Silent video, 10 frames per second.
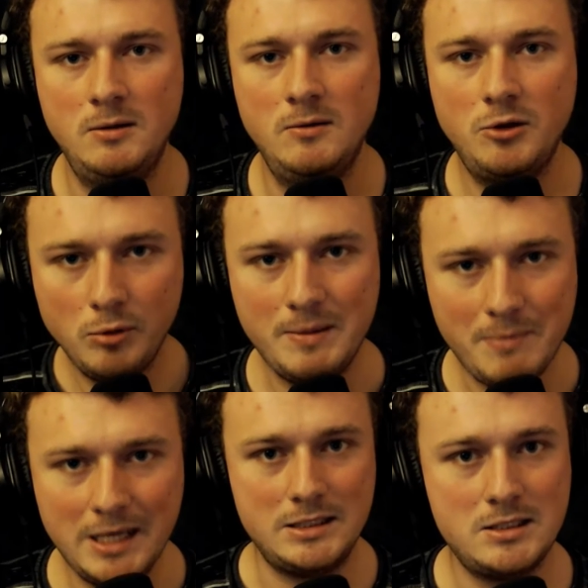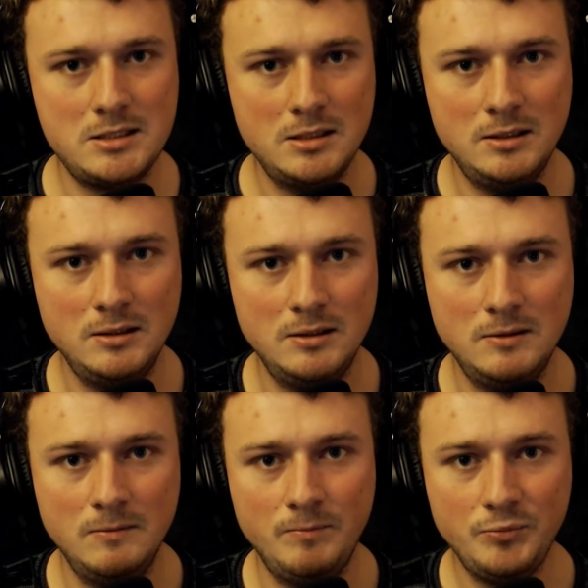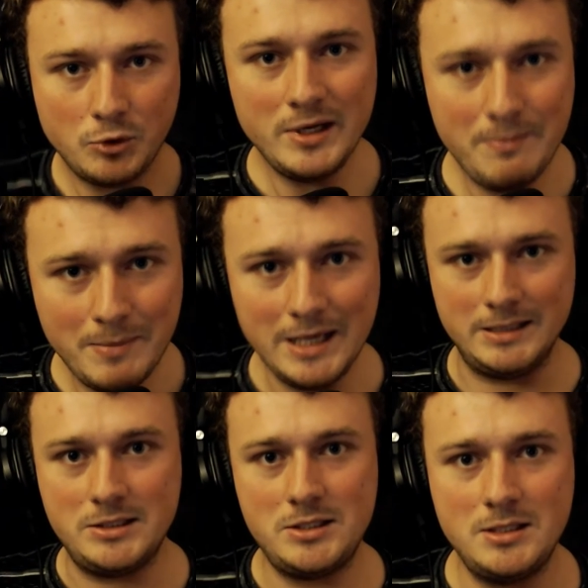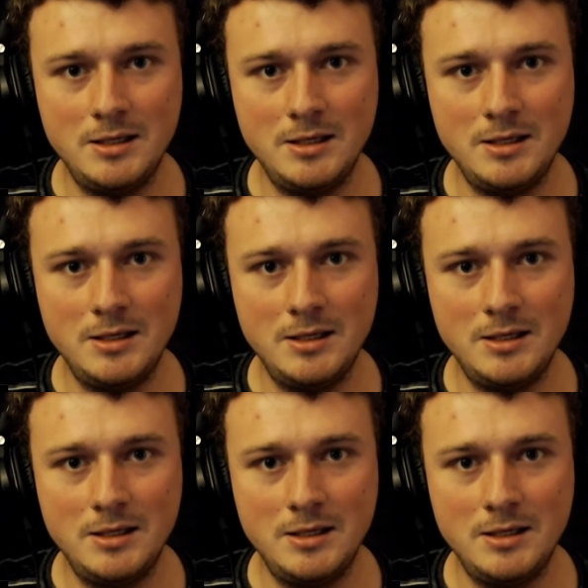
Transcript: 3 minutes. 3 minutes.